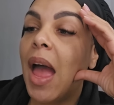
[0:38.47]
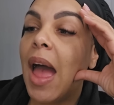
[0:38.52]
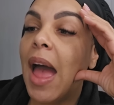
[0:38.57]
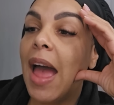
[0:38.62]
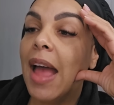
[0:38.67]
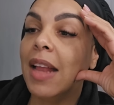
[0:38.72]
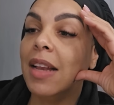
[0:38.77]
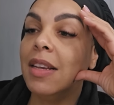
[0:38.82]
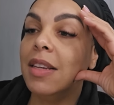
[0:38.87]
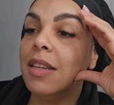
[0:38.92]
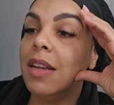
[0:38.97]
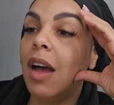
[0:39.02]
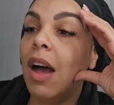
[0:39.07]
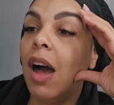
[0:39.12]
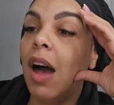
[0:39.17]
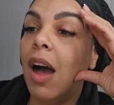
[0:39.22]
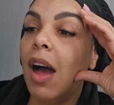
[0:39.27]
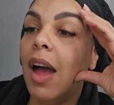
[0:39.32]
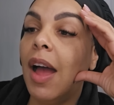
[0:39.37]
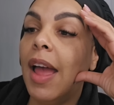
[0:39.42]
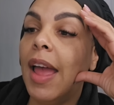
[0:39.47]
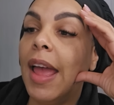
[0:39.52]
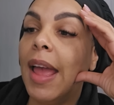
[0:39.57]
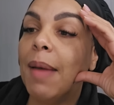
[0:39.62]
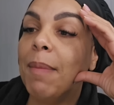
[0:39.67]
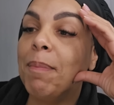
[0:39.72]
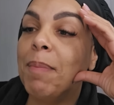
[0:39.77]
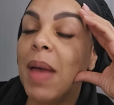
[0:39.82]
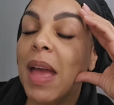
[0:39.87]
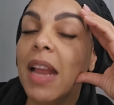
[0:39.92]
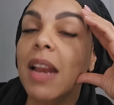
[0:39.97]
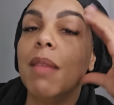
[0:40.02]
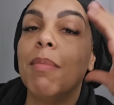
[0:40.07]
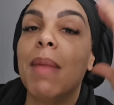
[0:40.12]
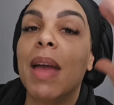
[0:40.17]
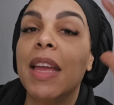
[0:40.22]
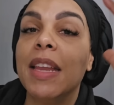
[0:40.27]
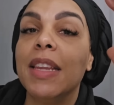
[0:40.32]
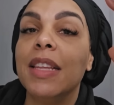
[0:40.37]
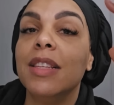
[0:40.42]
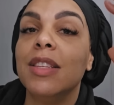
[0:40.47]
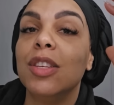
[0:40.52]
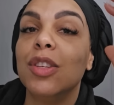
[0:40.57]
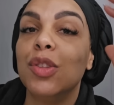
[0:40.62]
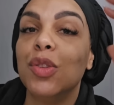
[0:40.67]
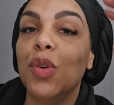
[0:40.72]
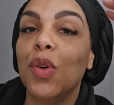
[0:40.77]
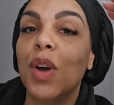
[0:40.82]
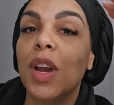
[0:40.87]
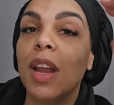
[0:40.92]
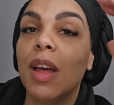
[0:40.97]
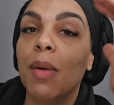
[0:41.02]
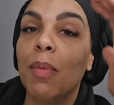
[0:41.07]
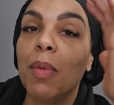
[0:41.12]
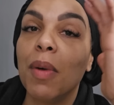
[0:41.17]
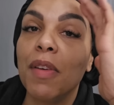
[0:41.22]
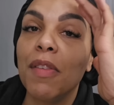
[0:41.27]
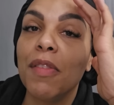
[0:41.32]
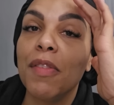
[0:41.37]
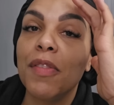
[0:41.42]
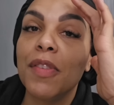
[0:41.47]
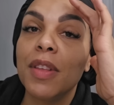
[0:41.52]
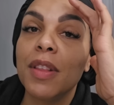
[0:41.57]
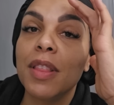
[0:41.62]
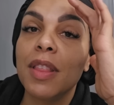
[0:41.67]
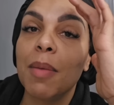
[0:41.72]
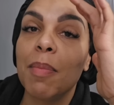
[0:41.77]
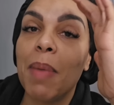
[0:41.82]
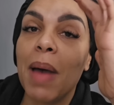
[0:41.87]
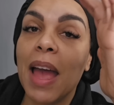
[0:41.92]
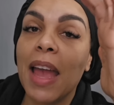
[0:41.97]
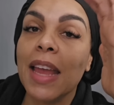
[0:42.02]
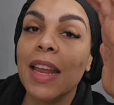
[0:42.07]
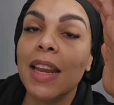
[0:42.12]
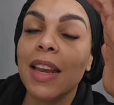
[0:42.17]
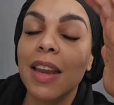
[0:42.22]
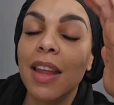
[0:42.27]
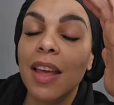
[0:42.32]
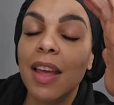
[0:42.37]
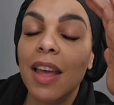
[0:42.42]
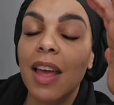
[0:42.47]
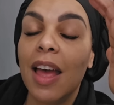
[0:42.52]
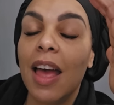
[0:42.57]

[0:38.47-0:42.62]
and I barely made it to the toilet with the pain.